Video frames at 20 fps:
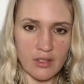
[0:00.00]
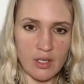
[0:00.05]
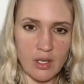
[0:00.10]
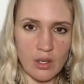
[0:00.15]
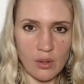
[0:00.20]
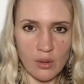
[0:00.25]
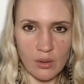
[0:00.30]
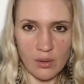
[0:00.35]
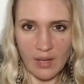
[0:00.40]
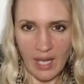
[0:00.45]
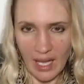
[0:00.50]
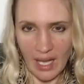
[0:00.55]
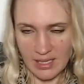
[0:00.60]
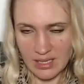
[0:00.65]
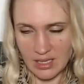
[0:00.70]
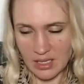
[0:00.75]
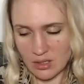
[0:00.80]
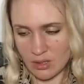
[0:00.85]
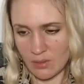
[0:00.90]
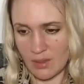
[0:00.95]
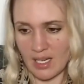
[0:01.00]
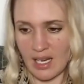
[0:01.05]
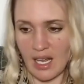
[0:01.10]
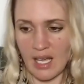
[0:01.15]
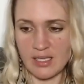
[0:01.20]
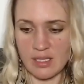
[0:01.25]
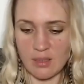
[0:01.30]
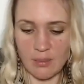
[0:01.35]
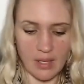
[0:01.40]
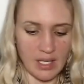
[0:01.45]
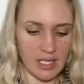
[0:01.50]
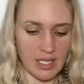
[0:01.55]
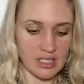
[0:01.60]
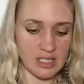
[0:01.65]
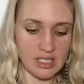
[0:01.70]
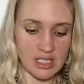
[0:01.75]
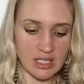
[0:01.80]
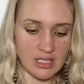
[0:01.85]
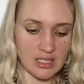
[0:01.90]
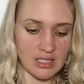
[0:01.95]
of you getting to enlightenment
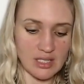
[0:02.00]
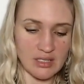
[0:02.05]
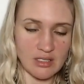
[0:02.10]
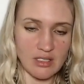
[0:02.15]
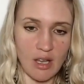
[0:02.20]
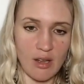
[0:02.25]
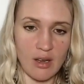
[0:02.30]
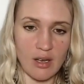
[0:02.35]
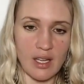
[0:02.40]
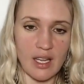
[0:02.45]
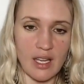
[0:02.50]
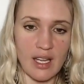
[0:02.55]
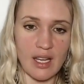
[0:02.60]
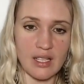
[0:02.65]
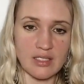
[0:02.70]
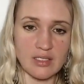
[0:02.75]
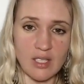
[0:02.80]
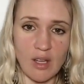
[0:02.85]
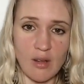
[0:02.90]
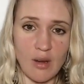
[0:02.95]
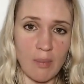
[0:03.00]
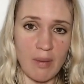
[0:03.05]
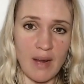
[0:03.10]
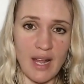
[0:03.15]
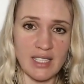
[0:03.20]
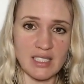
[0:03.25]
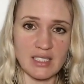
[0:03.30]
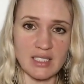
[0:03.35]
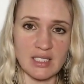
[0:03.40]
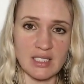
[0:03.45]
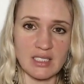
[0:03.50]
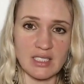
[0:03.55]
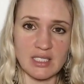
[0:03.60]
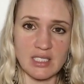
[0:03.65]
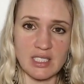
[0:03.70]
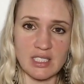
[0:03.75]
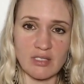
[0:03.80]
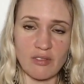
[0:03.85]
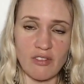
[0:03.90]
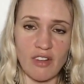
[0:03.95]
is just a sol- solar plexus
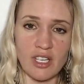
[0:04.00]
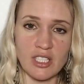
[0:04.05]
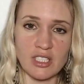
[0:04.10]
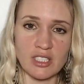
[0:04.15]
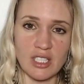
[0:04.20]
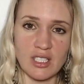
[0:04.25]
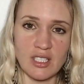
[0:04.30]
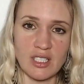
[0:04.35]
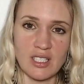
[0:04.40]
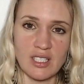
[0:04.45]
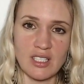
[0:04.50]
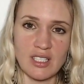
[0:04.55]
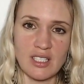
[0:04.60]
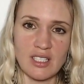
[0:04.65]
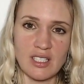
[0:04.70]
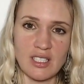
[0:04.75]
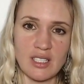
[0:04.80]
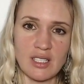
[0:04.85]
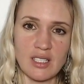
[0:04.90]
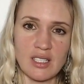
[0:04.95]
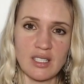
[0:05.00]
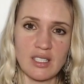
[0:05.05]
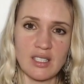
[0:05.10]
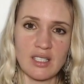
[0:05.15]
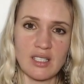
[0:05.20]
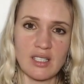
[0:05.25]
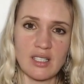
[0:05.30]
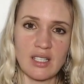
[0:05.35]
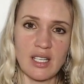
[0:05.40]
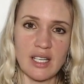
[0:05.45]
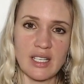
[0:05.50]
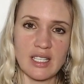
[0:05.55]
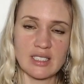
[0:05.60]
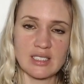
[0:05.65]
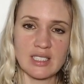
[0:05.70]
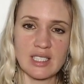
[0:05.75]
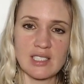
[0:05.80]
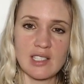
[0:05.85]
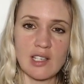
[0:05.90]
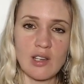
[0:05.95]
dysfunction. Like
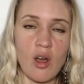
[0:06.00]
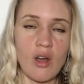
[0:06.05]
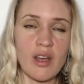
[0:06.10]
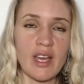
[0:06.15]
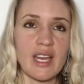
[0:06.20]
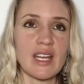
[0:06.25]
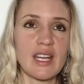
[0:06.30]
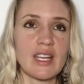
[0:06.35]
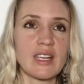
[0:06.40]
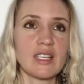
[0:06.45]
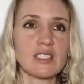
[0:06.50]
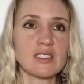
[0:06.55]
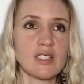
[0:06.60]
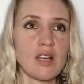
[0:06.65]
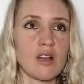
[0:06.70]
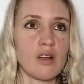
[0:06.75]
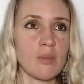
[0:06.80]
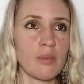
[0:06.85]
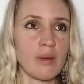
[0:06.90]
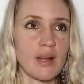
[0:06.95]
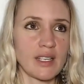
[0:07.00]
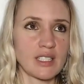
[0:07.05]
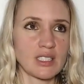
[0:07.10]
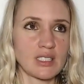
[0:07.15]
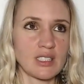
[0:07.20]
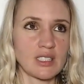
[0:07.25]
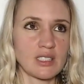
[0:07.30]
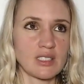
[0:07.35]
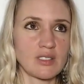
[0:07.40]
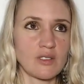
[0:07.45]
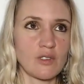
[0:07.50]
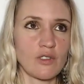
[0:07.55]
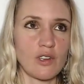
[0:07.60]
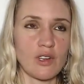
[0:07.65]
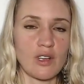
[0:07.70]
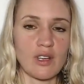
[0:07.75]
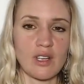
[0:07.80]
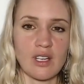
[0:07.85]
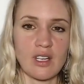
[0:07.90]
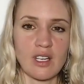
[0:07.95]
it's this longing in the solar plexus
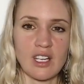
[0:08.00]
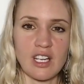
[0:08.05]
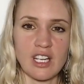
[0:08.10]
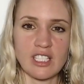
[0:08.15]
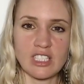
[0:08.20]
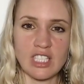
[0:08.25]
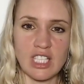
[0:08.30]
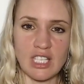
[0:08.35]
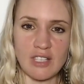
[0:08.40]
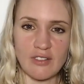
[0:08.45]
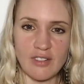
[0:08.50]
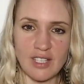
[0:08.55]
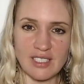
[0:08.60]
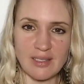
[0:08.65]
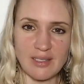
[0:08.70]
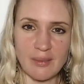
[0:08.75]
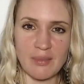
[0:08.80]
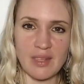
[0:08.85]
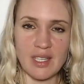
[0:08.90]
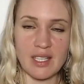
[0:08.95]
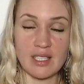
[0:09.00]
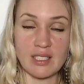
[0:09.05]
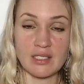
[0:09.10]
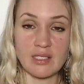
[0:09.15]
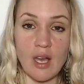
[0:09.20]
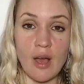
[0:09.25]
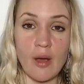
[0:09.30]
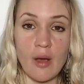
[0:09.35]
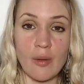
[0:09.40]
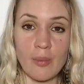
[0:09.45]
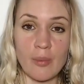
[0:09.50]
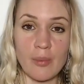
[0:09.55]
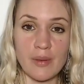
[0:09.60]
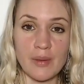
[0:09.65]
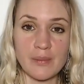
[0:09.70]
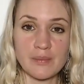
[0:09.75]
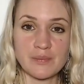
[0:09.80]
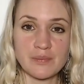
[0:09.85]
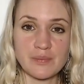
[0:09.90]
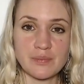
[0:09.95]
for achieving something, this hope.
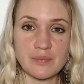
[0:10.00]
